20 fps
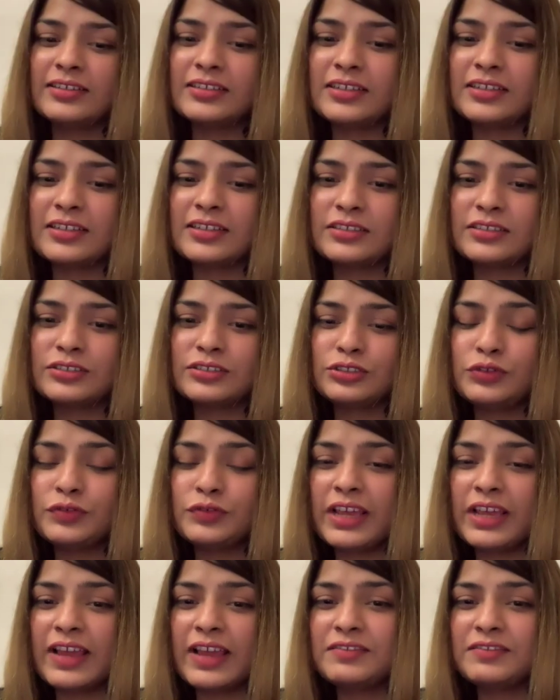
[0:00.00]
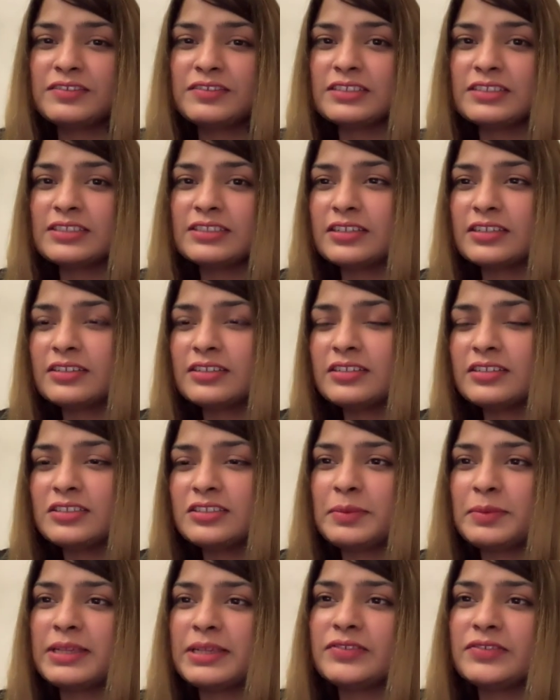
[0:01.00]
uh, do we have certain
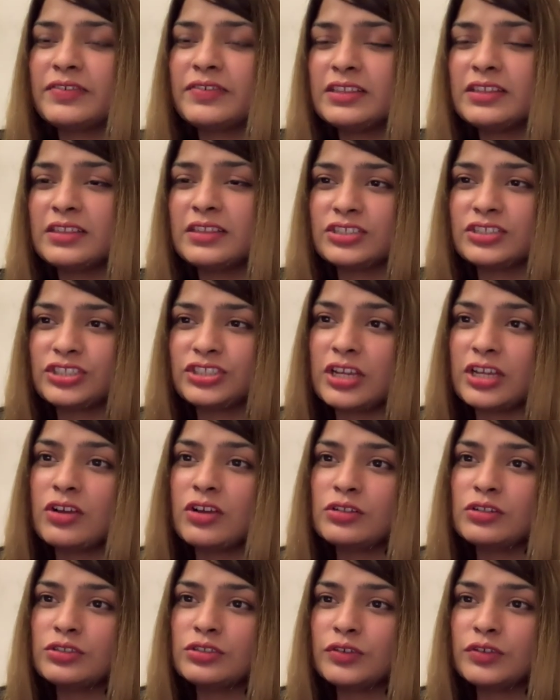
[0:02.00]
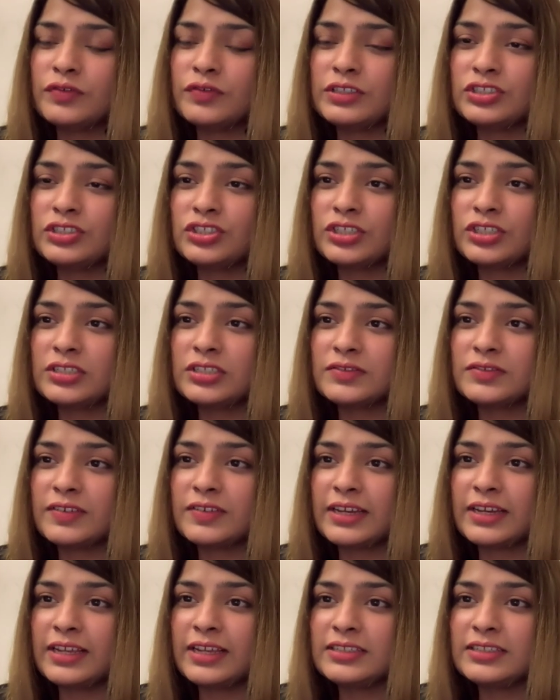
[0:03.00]
specific dasha also, which is
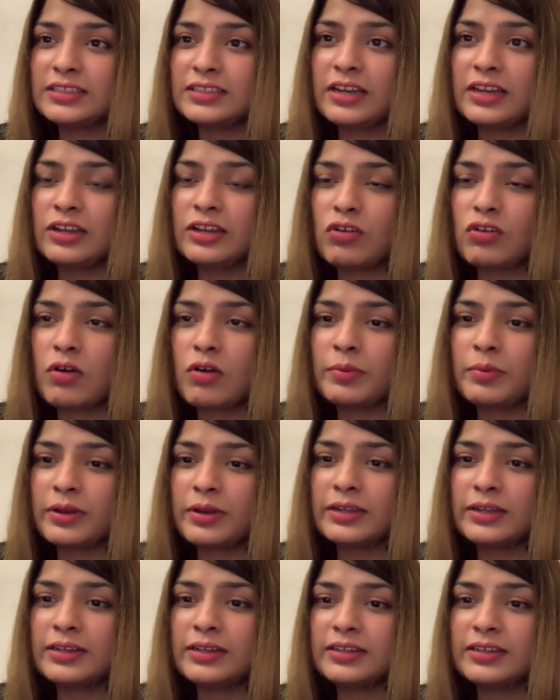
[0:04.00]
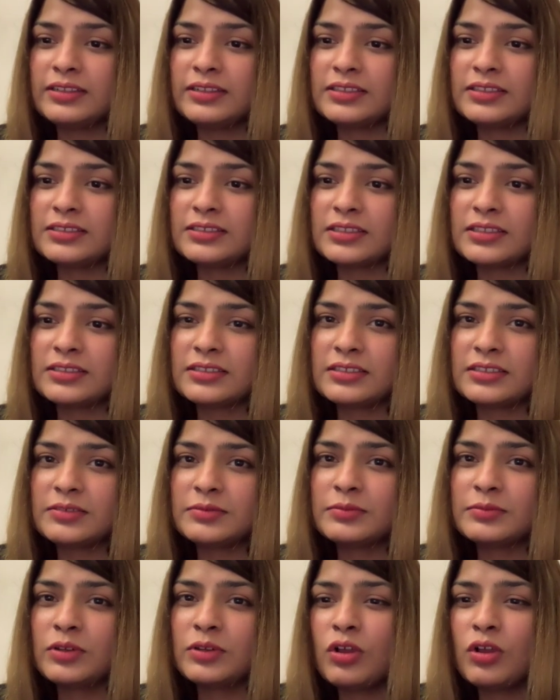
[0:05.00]
very easily incorporated in the
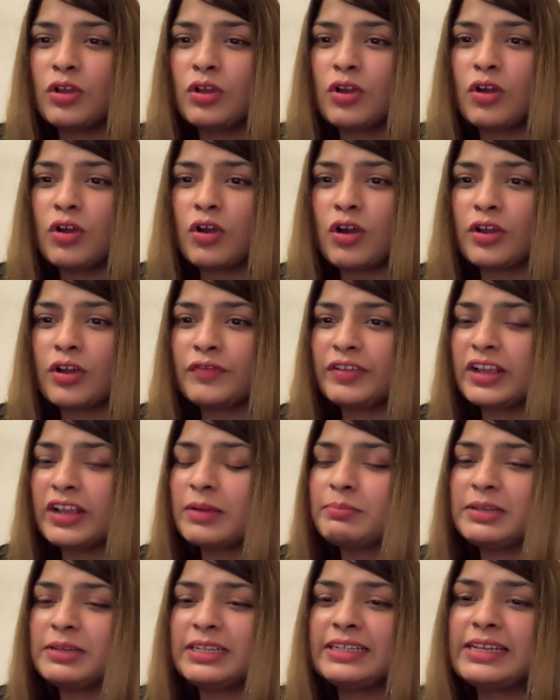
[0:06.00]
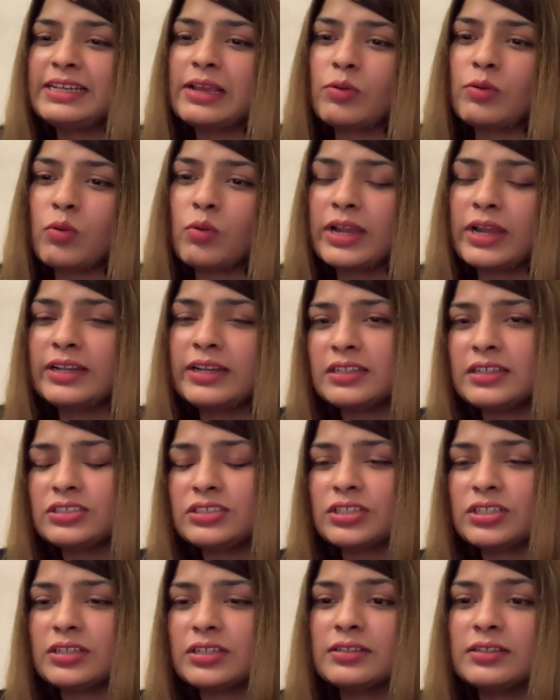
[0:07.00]
system, yeah. or we completely avoid
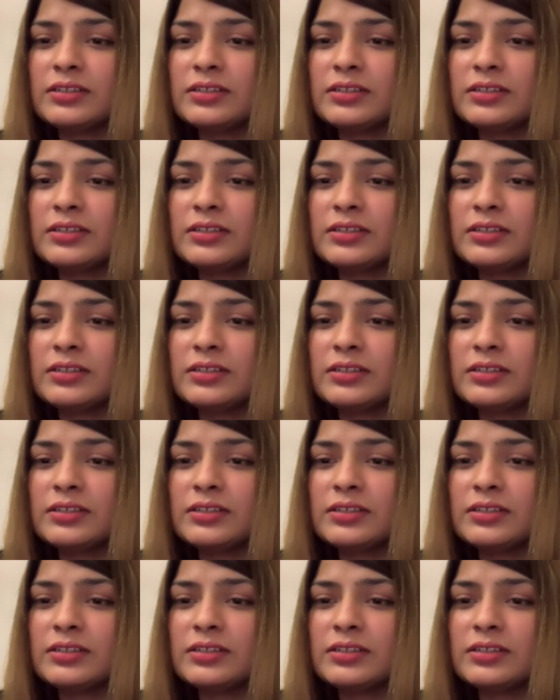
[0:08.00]
dasha?